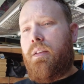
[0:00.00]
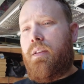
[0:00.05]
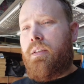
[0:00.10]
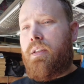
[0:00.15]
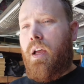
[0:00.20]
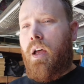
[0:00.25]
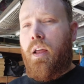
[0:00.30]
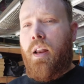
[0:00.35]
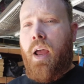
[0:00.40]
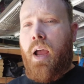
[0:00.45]

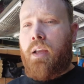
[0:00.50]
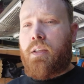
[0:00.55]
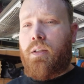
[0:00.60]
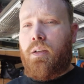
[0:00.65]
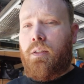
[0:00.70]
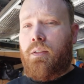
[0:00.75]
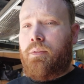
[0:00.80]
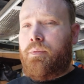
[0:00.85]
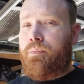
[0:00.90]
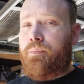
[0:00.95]
solid
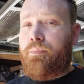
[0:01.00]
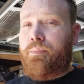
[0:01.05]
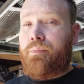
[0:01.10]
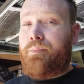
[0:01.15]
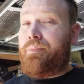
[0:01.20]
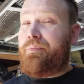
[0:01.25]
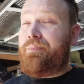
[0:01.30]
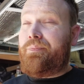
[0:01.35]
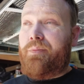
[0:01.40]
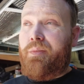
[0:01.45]
axle,
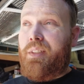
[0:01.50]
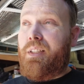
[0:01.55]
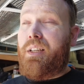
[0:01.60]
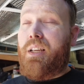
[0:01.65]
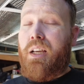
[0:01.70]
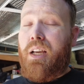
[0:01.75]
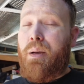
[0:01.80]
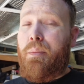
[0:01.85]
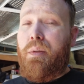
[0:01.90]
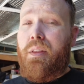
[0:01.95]

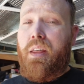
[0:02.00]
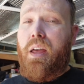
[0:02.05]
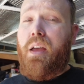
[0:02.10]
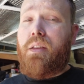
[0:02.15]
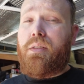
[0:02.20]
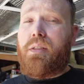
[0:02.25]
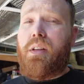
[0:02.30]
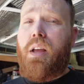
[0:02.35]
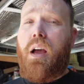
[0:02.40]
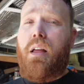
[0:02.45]
a couple
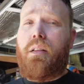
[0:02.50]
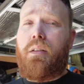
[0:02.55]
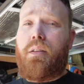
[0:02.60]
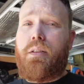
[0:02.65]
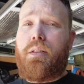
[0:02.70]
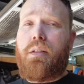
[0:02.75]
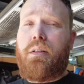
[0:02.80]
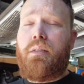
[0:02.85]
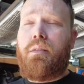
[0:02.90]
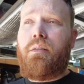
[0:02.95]
thousand
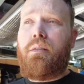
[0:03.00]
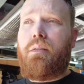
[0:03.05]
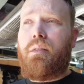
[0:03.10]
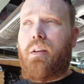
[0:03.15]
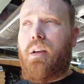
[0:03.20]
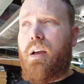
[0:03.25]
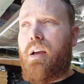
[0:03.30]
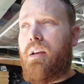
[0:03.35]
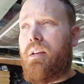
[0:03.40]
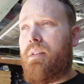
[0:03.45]
dollars,
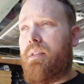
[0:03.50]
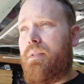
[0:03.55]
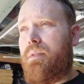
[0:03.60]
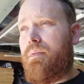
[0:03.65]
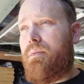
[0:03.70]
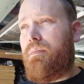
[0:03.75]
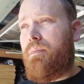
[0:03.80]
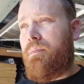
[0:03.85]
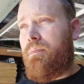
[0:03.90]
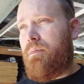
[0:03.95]
uh,
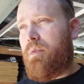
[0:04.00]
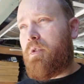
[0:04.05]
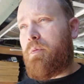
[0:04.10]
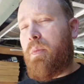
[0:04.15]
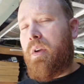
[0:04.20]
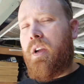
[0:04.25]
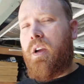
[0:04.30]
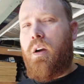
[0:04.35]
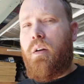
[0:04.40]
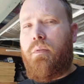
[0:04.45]

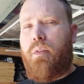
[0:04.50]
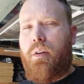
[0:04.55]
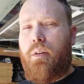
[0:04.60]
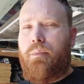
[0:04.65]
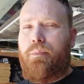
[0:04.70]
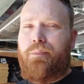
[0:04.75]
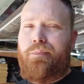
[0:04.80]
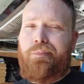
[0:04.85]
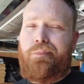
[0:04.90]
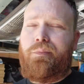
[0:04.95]
spring over,
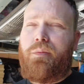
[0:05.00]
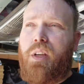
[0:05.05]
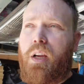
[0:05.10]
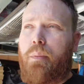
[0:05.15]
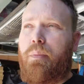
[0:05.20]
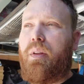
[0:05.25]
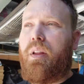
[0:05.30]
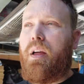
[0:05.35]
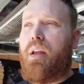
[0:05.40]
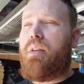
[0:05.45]
a
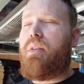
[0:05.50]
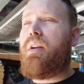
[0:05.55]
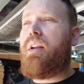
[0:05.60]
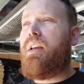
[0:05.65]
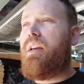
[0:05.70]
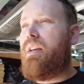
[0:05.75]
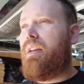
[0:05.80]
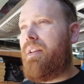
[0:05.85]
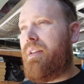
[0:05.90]
couple hundred.